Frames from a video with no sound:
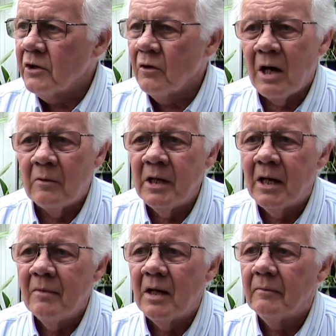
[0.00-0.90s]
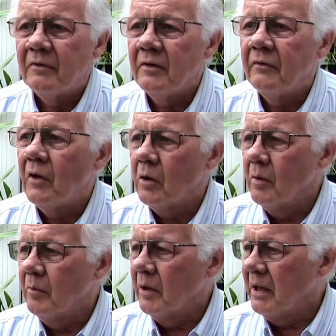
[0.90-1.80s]
that'll be coming up for the
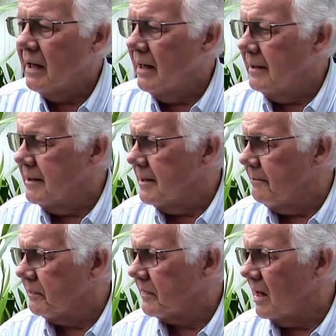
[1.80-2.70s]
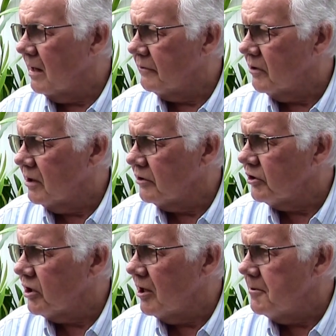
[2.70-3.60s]
following weekend after our
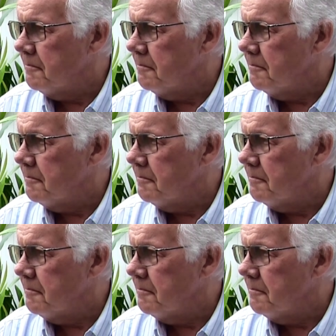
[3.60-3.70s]
show.